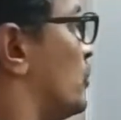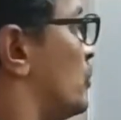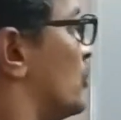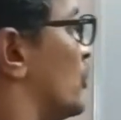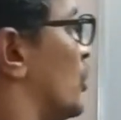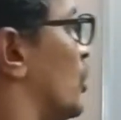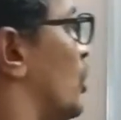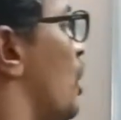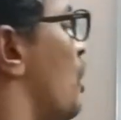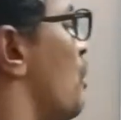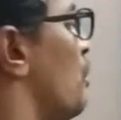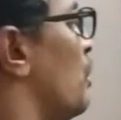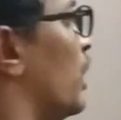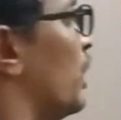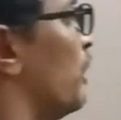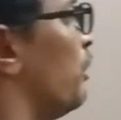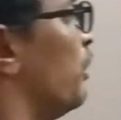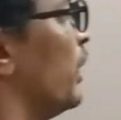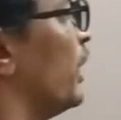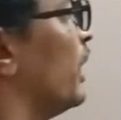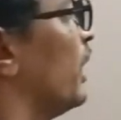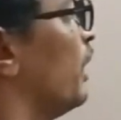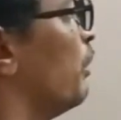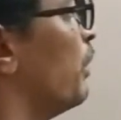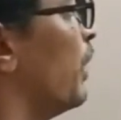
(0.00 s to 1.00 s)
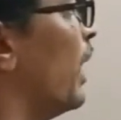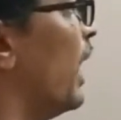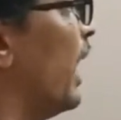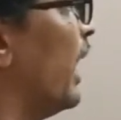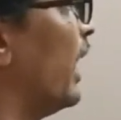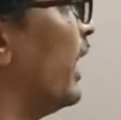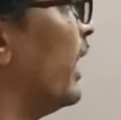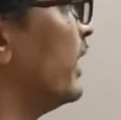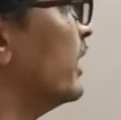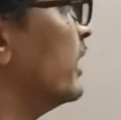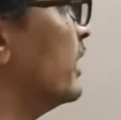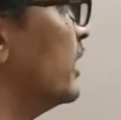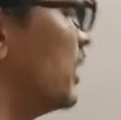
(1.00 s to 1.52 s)
Now let me keep
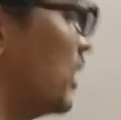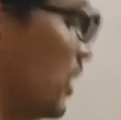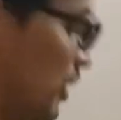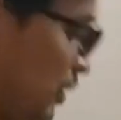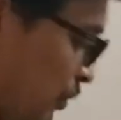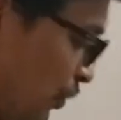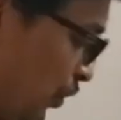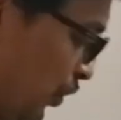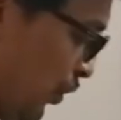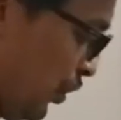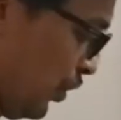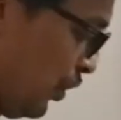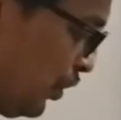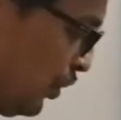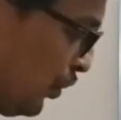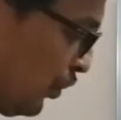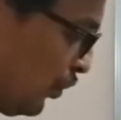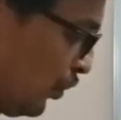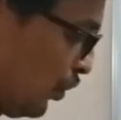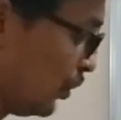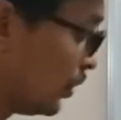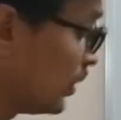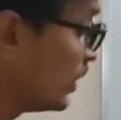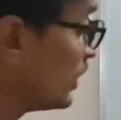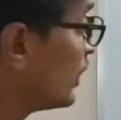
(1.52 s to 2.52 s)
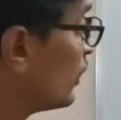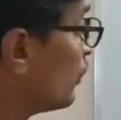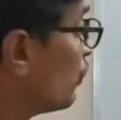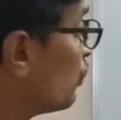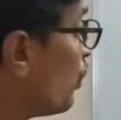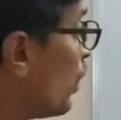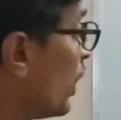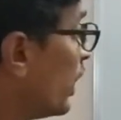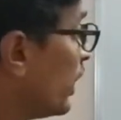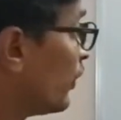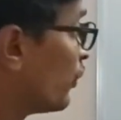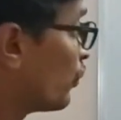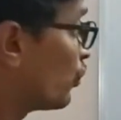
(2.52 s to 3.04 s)
adding the terms. So this is
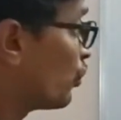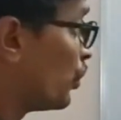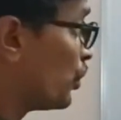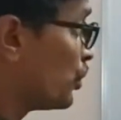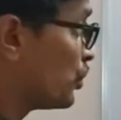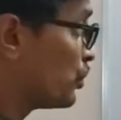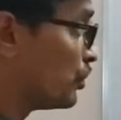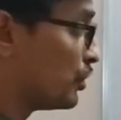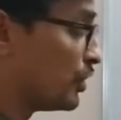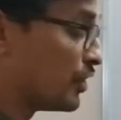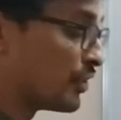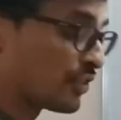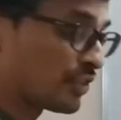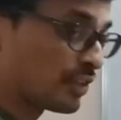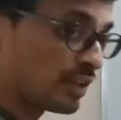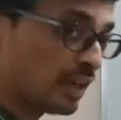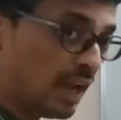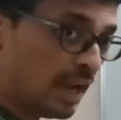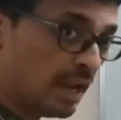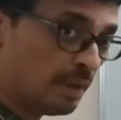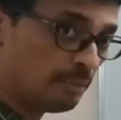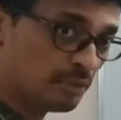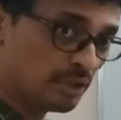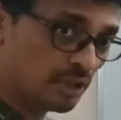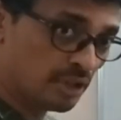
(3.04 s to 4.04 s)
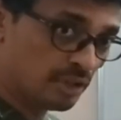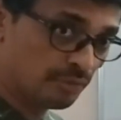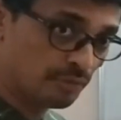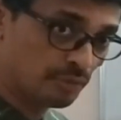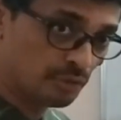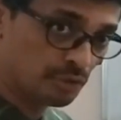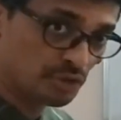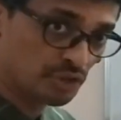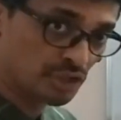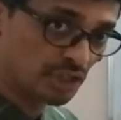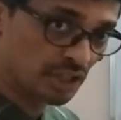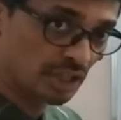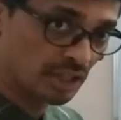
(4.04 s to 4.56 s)
what is going to describe the
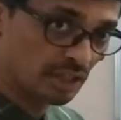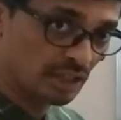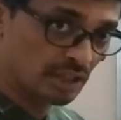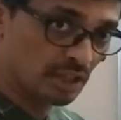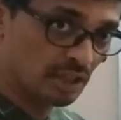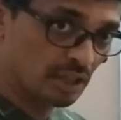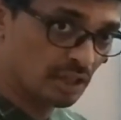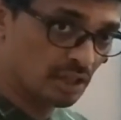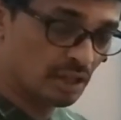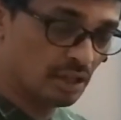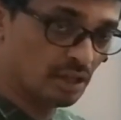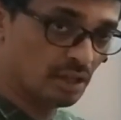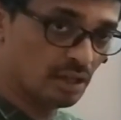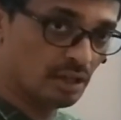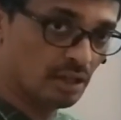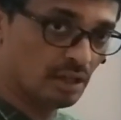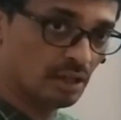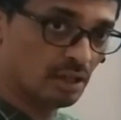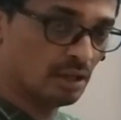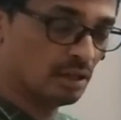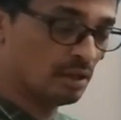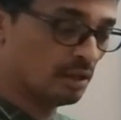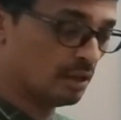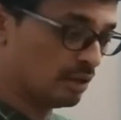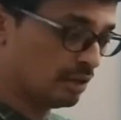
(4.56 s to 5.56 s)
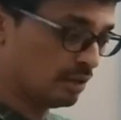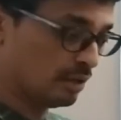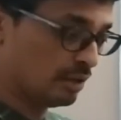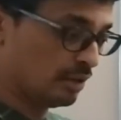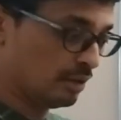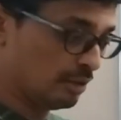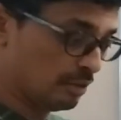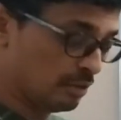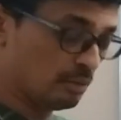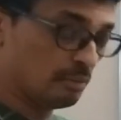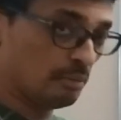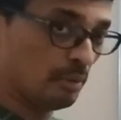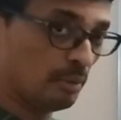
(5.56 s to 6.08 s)
diffusion in
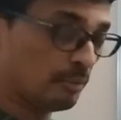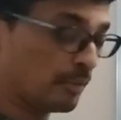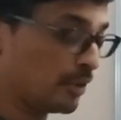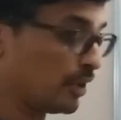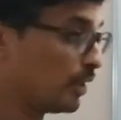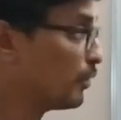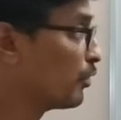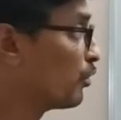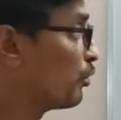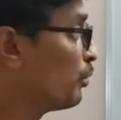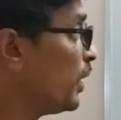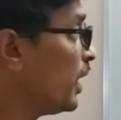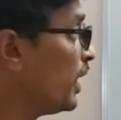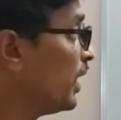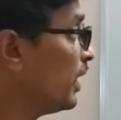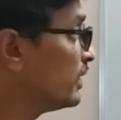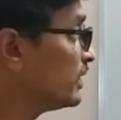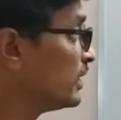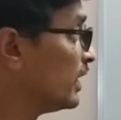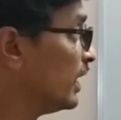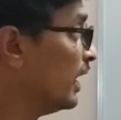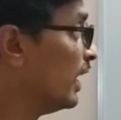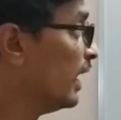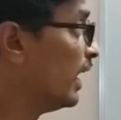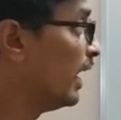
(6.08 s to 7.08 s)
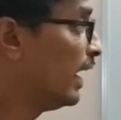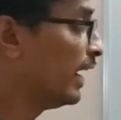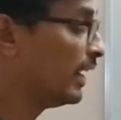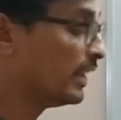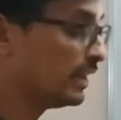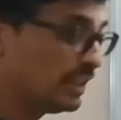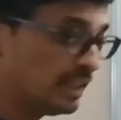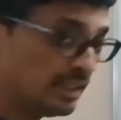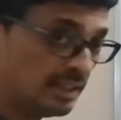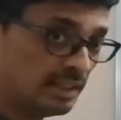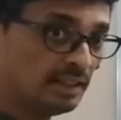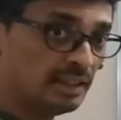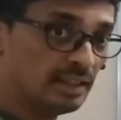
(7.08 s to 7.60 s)
the momentum space, and
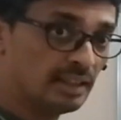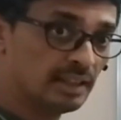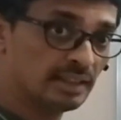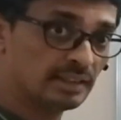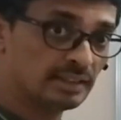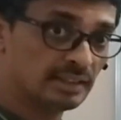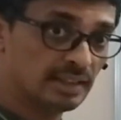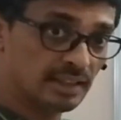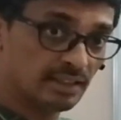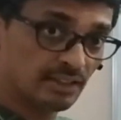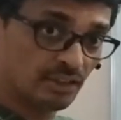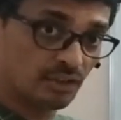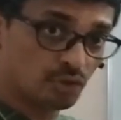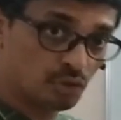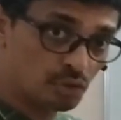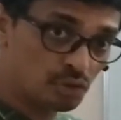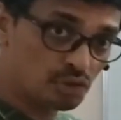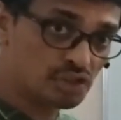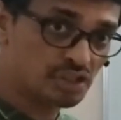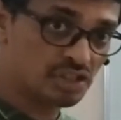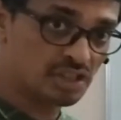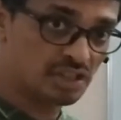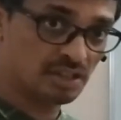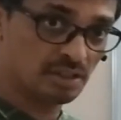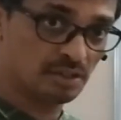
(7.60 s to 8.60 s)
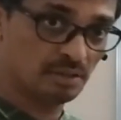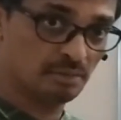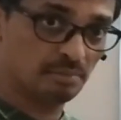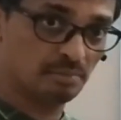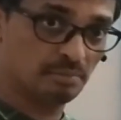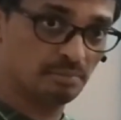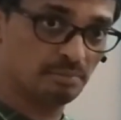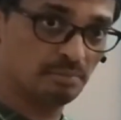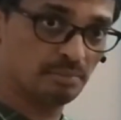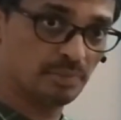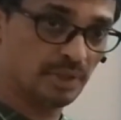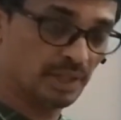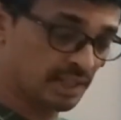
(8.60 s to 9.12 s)
then there's a source term,
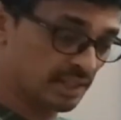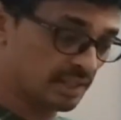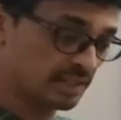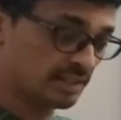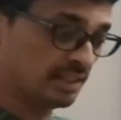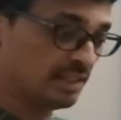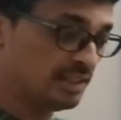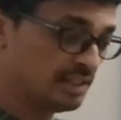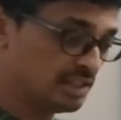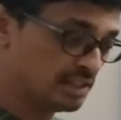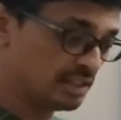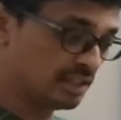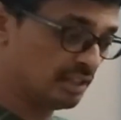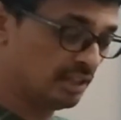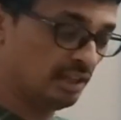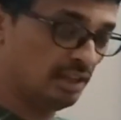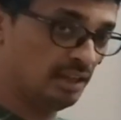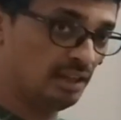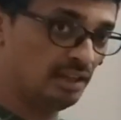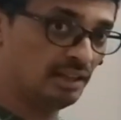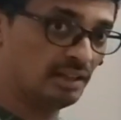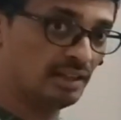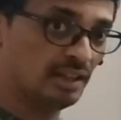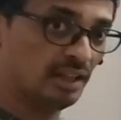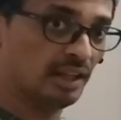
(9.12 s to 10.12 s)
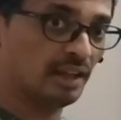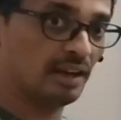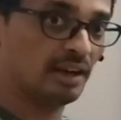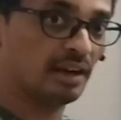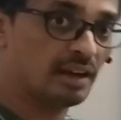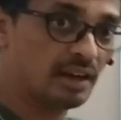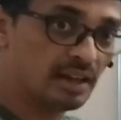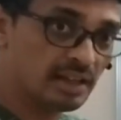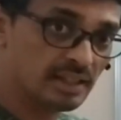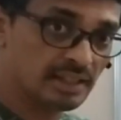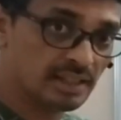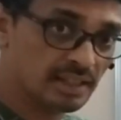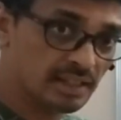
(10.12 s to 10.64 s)
because initially
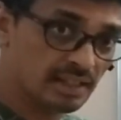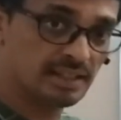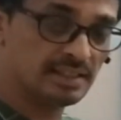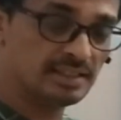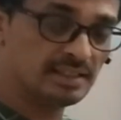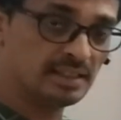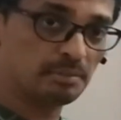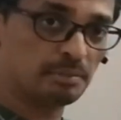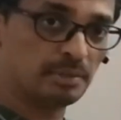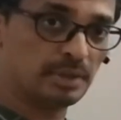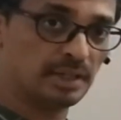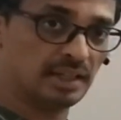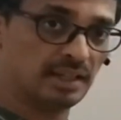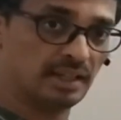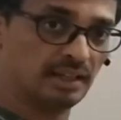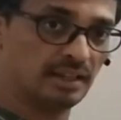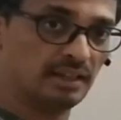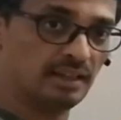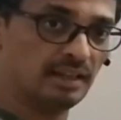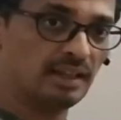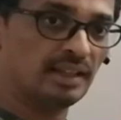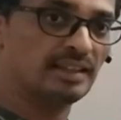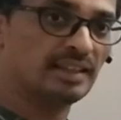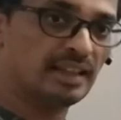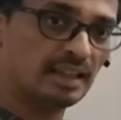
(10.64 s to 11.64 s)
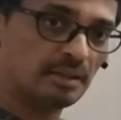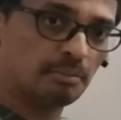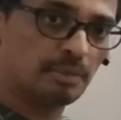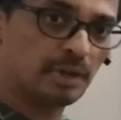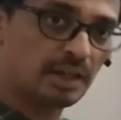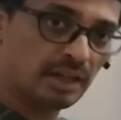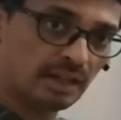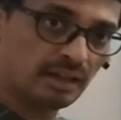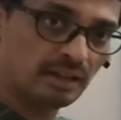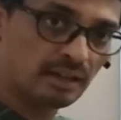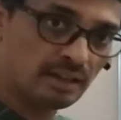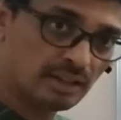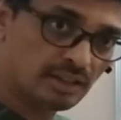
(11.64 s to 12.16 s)
there is the particle, and that
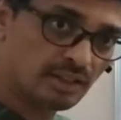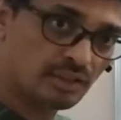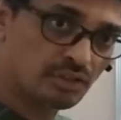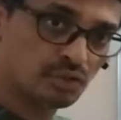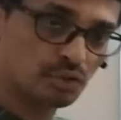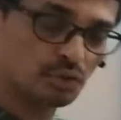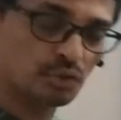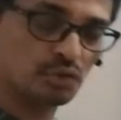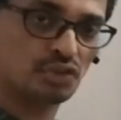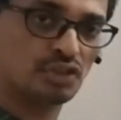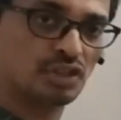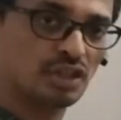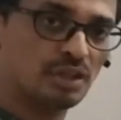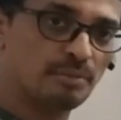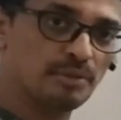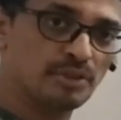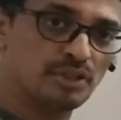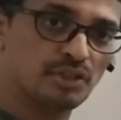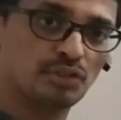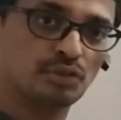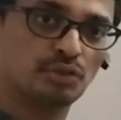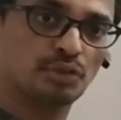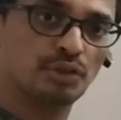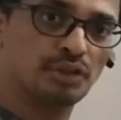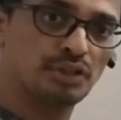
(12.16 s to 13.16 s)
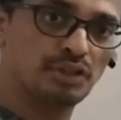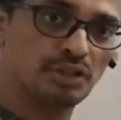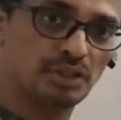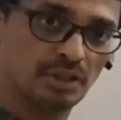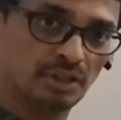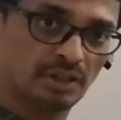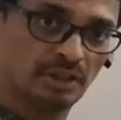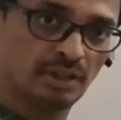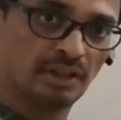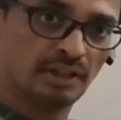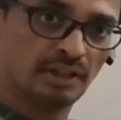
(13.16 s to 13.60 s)
particle is the source term which is going to